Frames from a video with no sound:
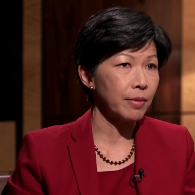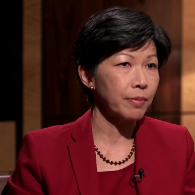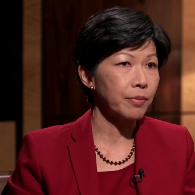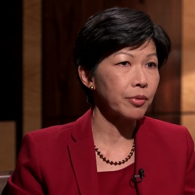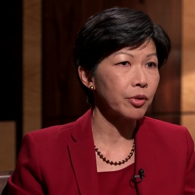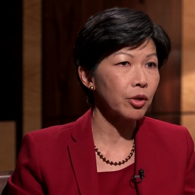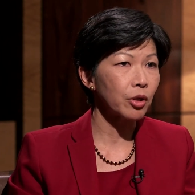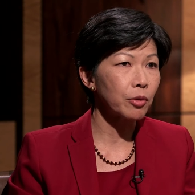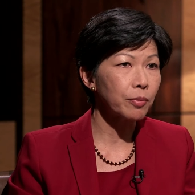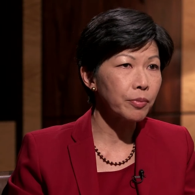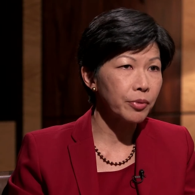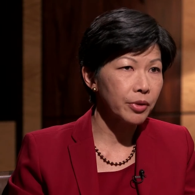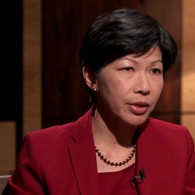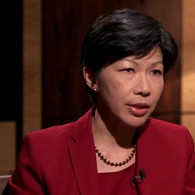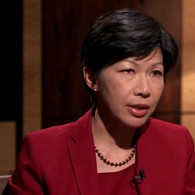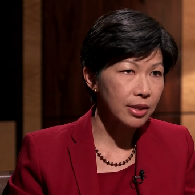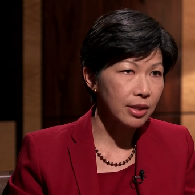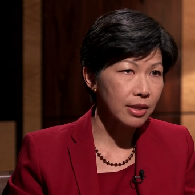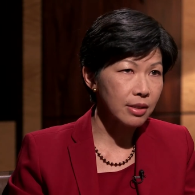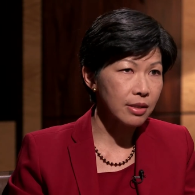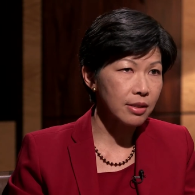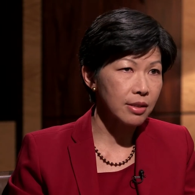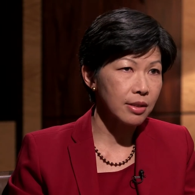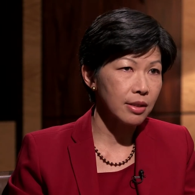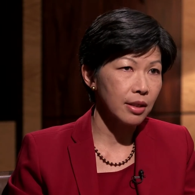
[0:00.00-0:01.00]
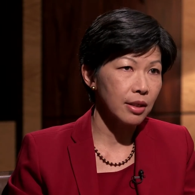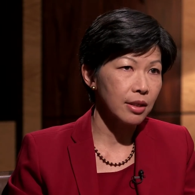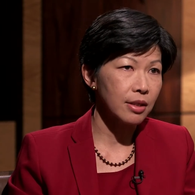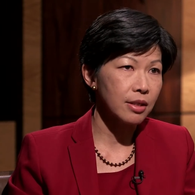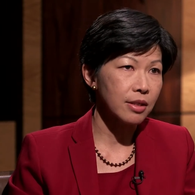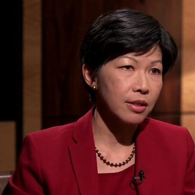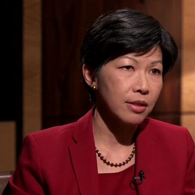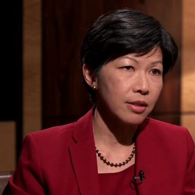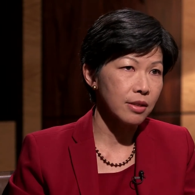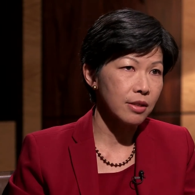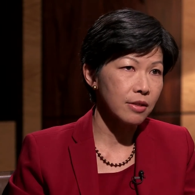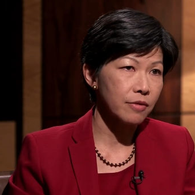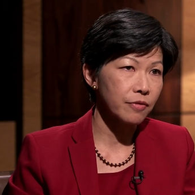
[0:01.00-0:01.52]
appropriate
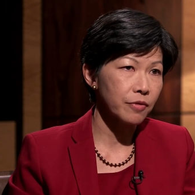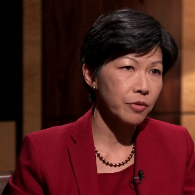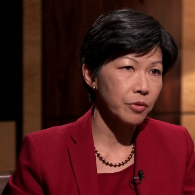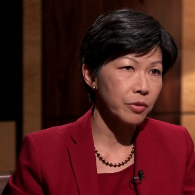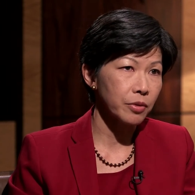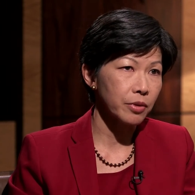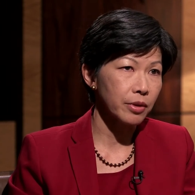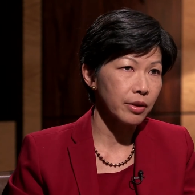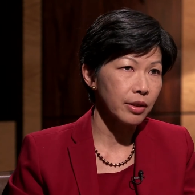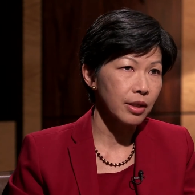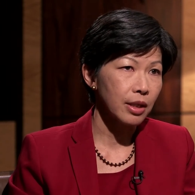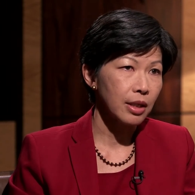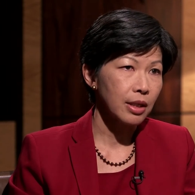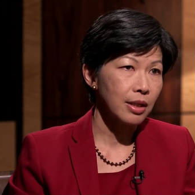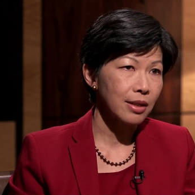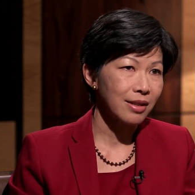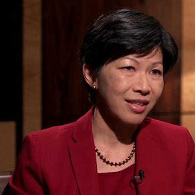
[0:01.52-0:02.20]
destinations for